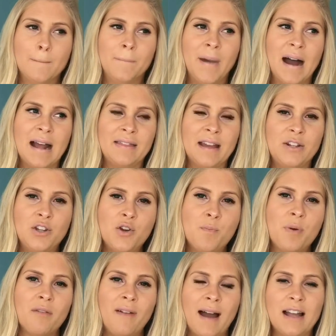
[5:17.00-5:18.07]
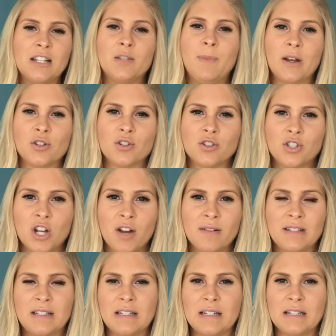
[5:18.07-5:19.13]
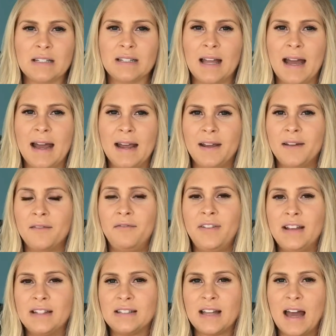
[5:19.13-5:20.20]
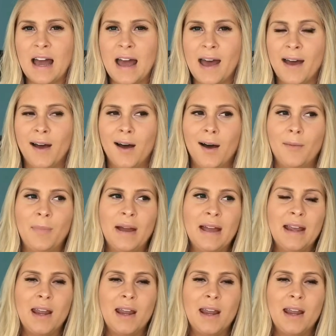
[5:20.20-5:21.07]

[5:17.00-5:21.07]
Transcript: But they do provide special services like visa help,